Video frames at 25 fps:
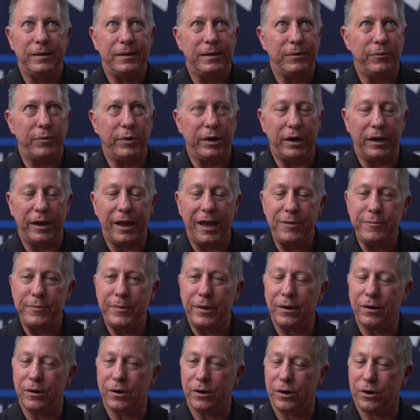when a
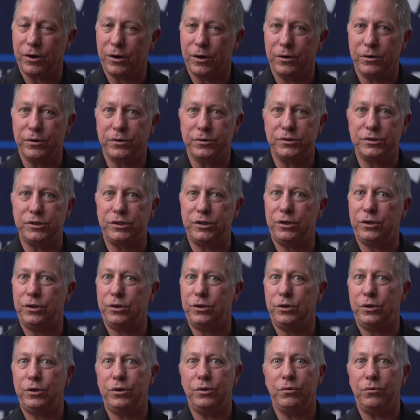nightmare occurs,
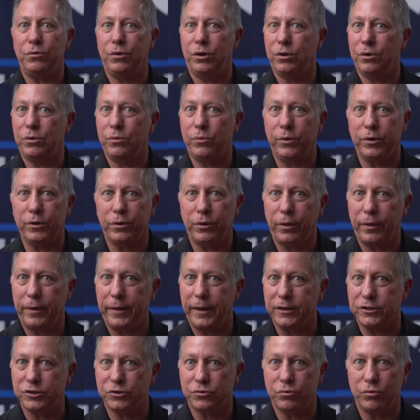you don't know whether
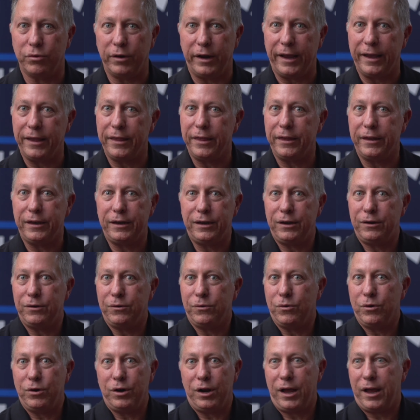that's reality
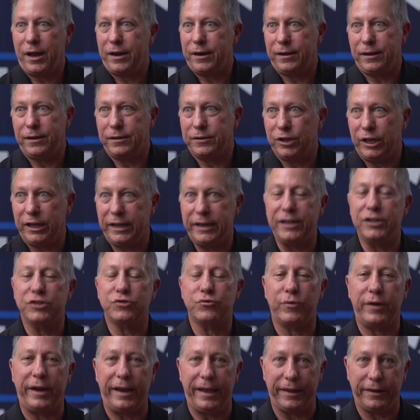or not. It
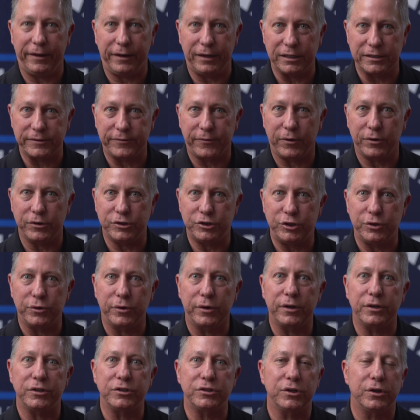is reality as far as
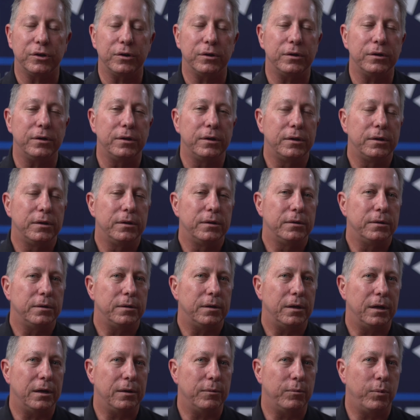you're concerned.
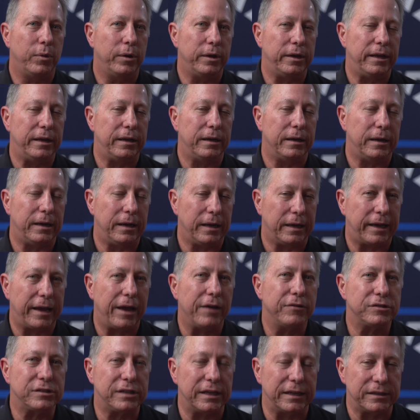In a
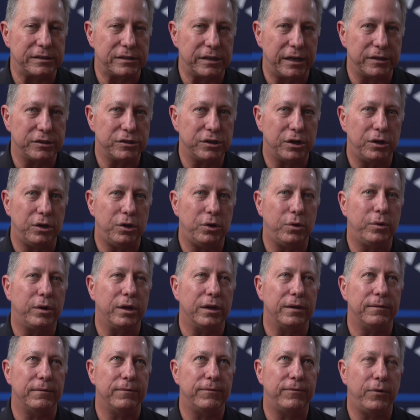counseling session, you
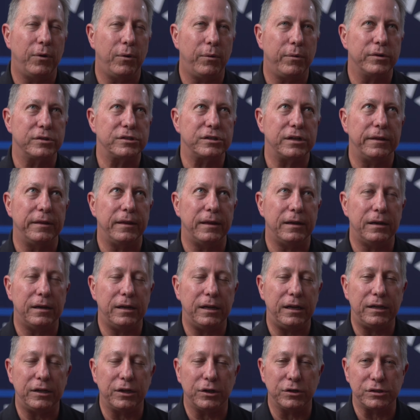can focus on the
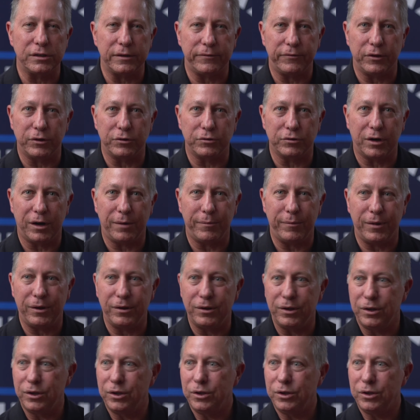details of the trauma.